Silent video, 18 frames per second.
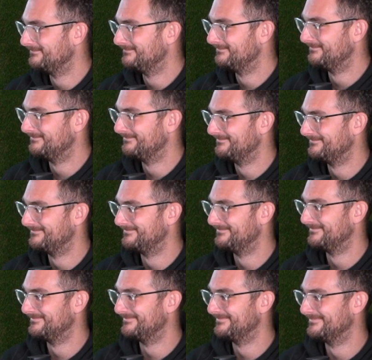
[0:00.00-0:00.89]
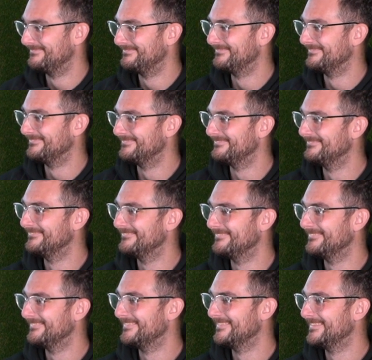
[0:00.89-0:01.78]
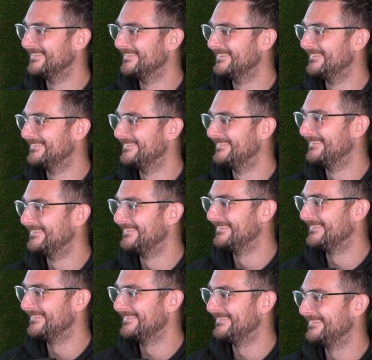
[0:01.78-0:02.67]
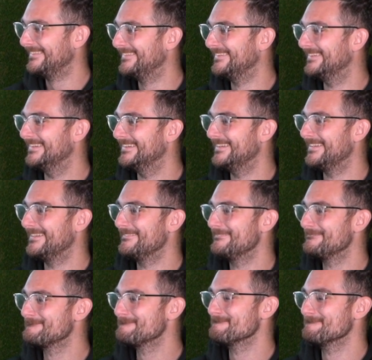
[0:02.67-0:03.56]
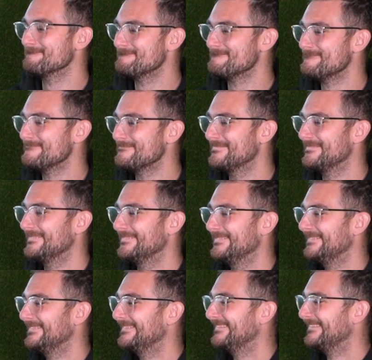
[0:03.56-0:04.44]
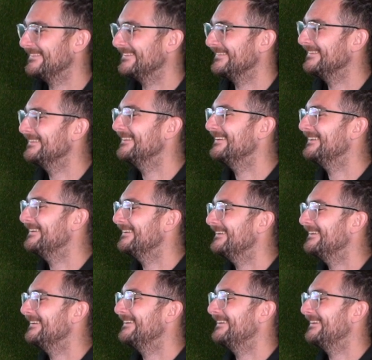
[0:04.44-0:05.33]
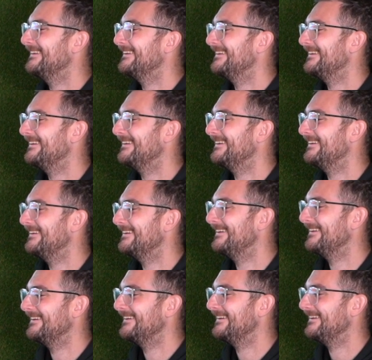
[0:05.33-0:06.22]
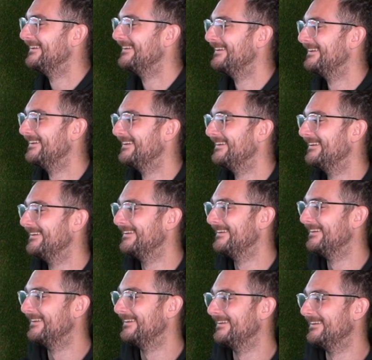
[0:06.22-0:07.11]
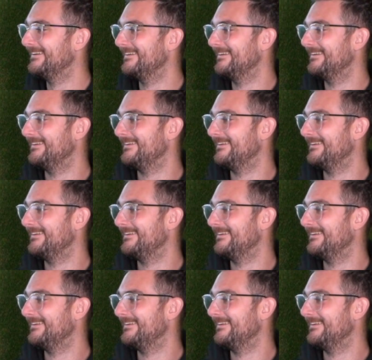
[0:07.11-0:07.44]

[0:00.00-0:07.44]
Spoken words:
(not speaking)